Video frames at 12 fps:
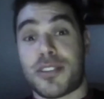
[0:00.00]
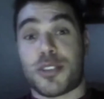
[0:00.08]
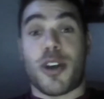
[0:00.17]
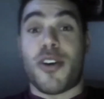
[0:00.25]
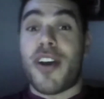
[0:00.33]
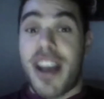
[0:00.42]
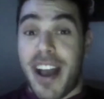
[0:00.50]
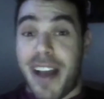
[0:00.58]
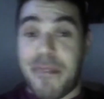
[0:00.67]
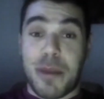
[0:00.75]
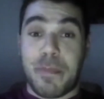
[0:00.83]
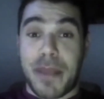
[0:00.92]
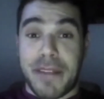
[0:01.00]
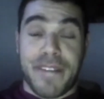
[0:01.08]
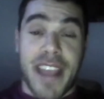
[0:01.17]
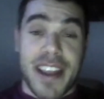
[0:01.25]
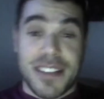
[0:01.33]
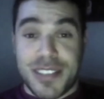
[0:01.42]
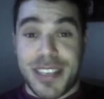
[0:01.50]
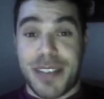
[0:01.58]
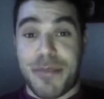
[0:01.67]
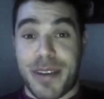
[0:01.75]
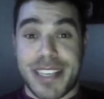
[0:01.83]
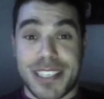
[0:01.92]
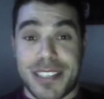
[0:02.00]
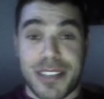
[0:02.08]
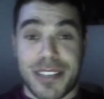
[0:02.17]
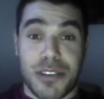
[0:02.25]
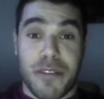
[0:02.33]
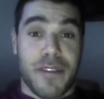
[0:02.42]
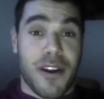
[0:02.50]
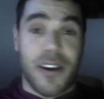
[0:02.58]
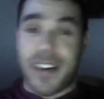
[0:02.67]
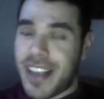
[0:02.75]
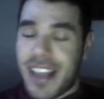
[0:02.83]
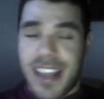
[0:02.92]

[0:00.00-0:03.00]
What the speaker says: So I've been a big fan of seeing what he's done so far, and